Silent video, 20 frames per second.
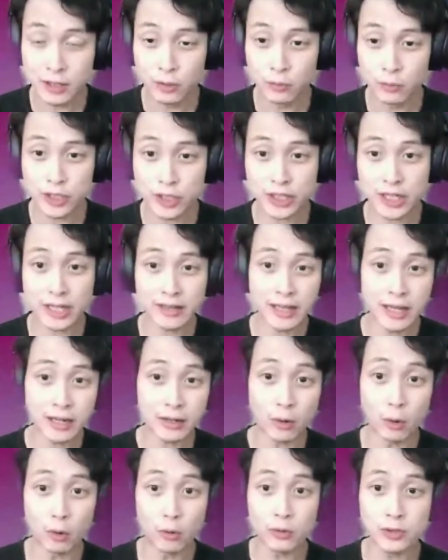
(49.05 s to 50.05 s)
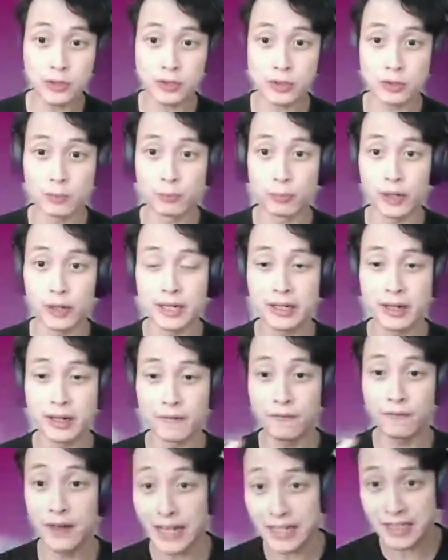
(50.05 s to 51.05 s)
which can then also bring in the
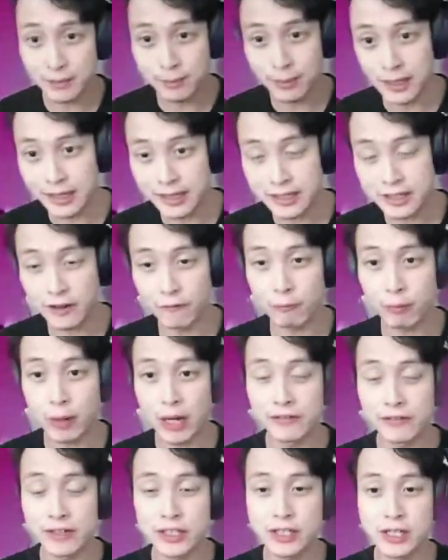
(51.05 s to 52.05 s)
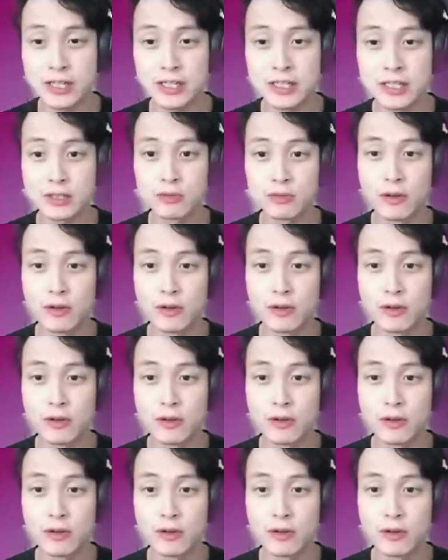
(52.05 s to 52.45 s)
flexibility of private chains